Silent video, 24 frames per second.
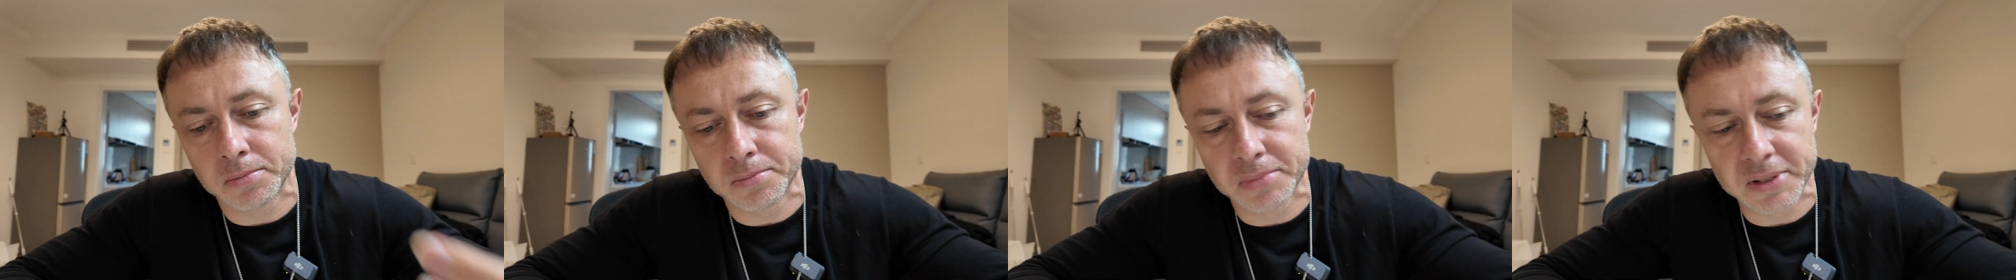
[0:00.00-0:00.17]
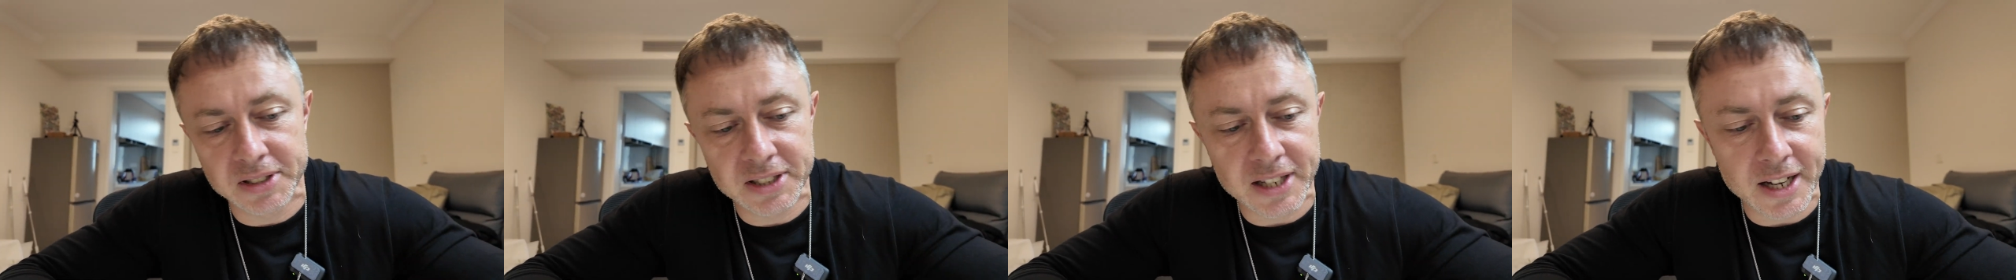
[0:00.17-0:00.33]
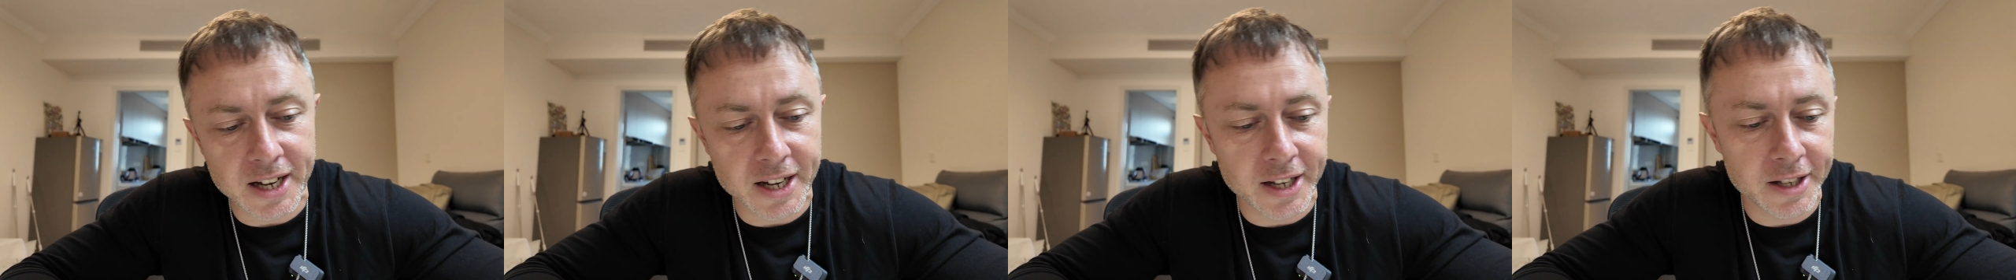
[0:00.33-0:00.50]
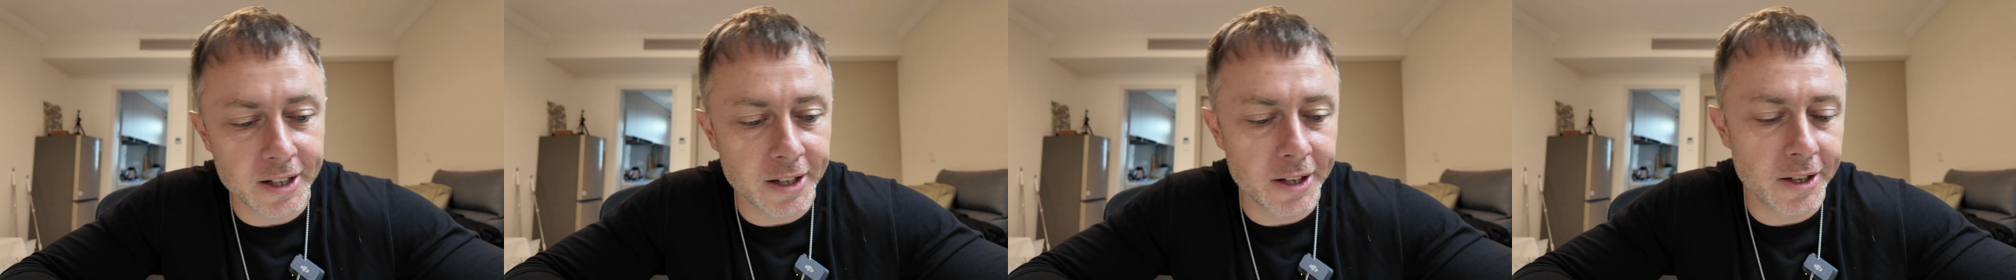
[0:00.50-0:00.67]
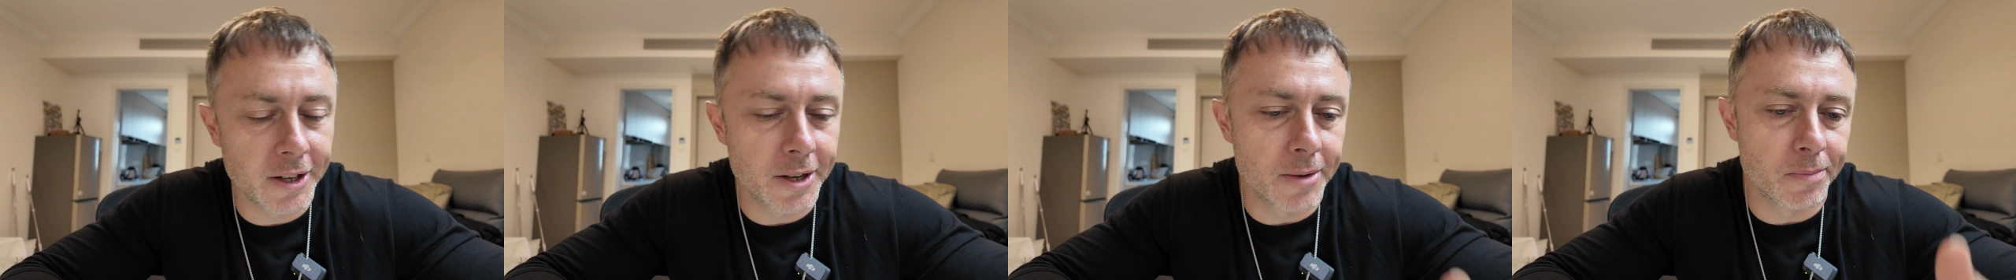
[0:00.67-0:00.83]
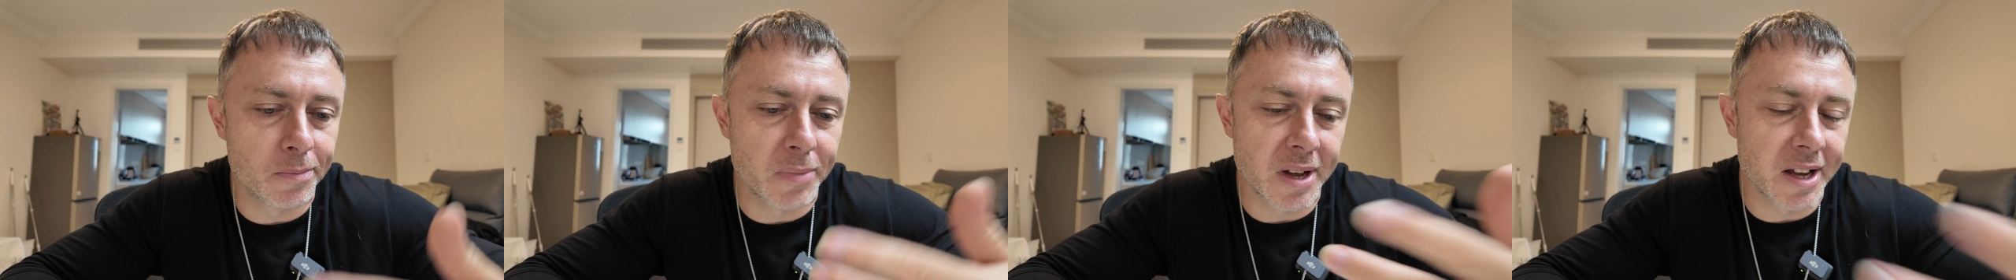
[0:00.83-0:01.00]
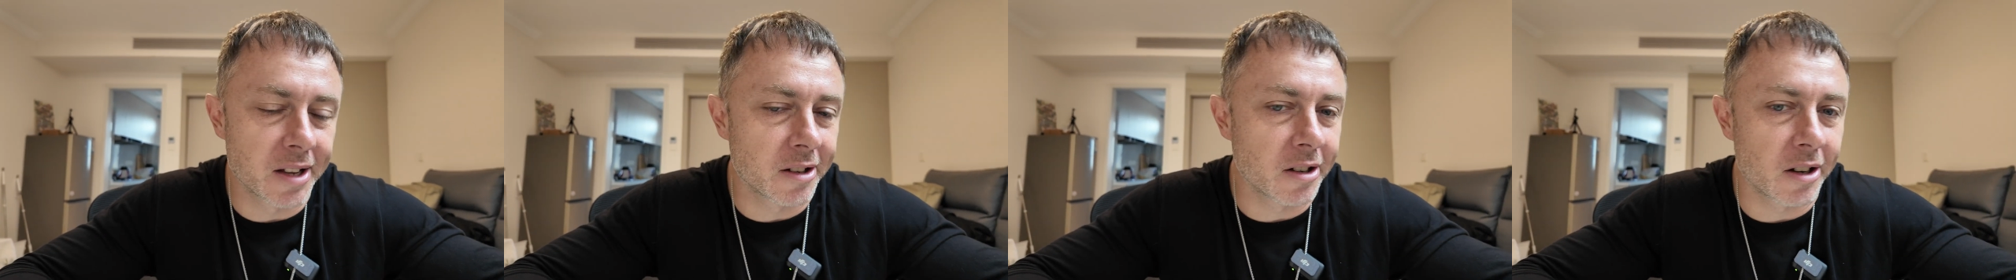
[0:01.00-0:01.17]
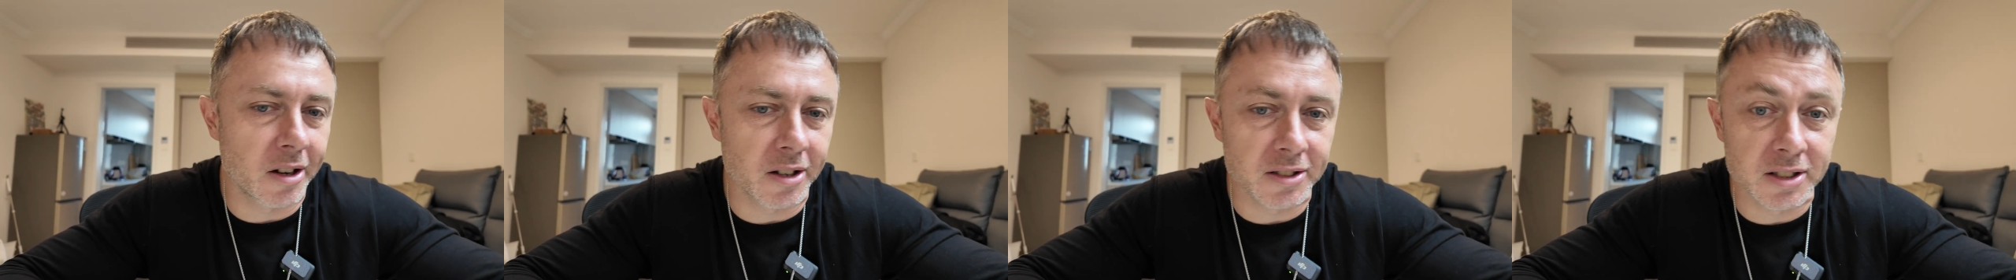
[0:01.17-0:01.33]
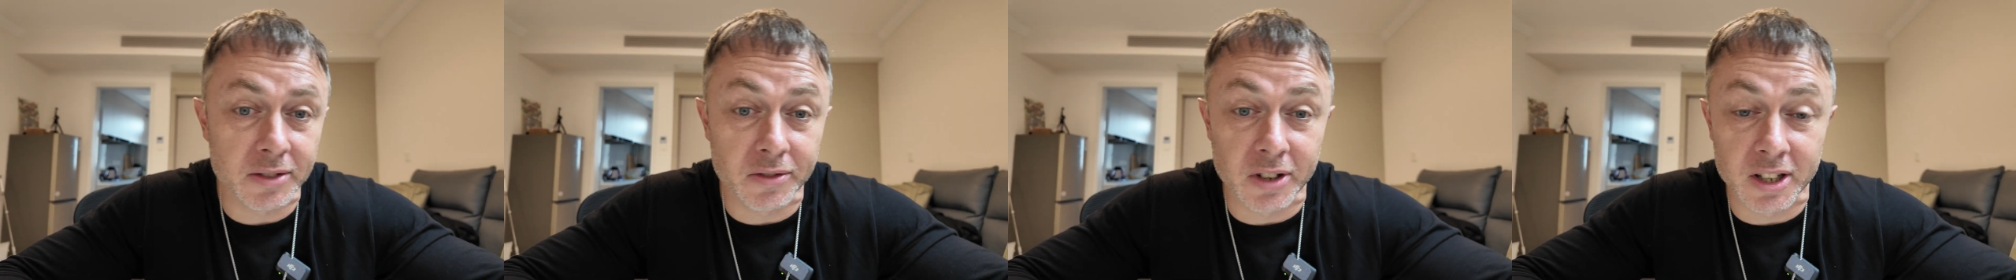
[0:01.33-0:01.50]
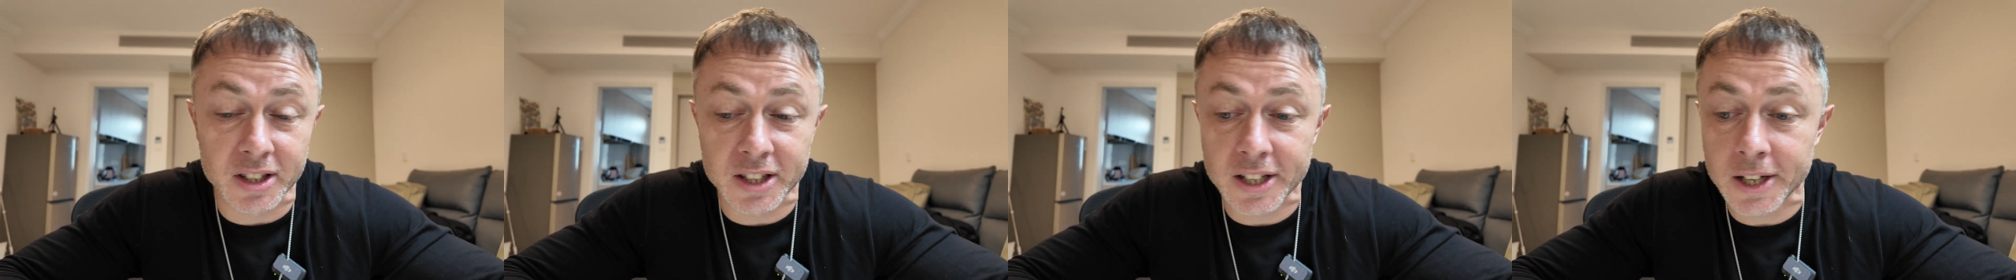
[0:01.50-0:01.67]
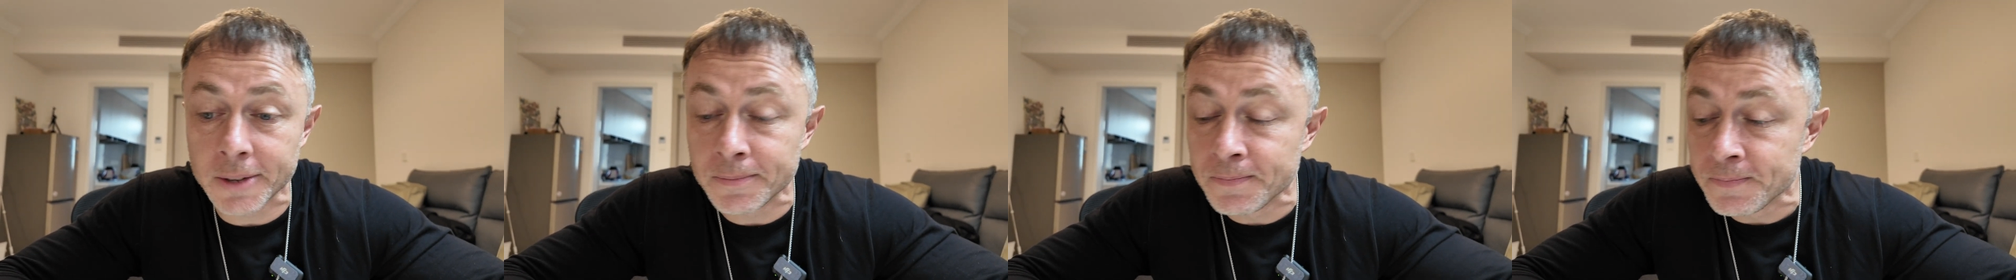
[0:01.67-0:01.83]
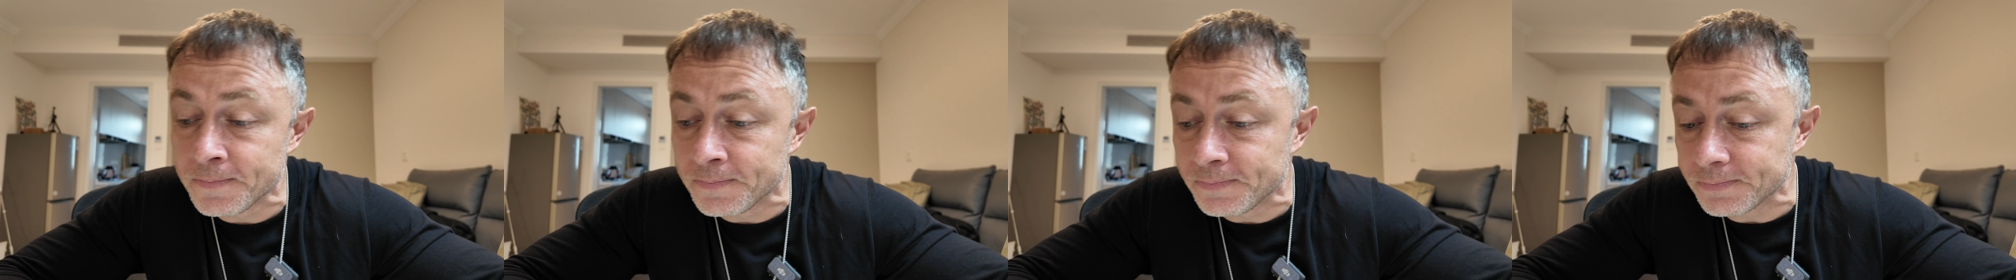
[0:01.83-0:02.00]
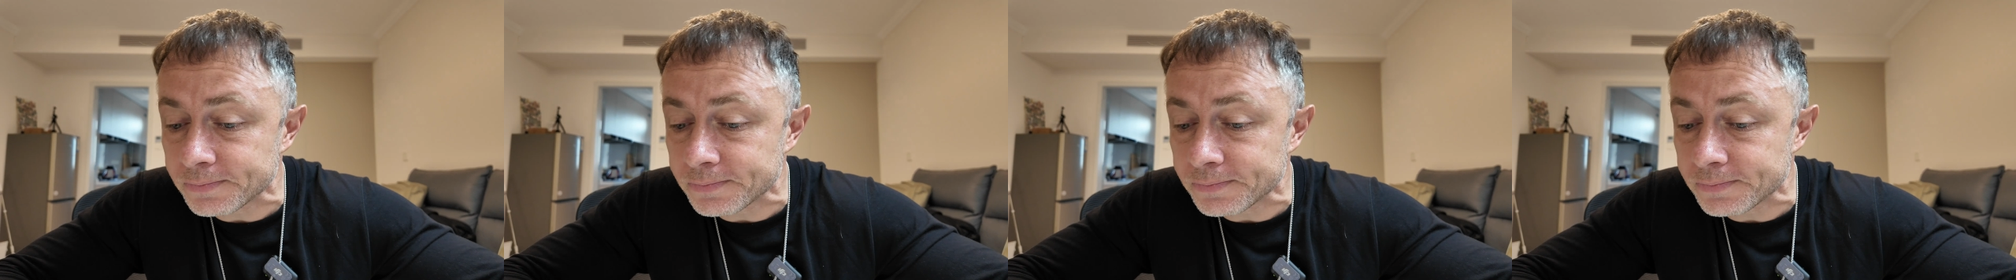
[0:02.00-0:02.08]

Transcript: Pattaya and Bangkok, stuff like that.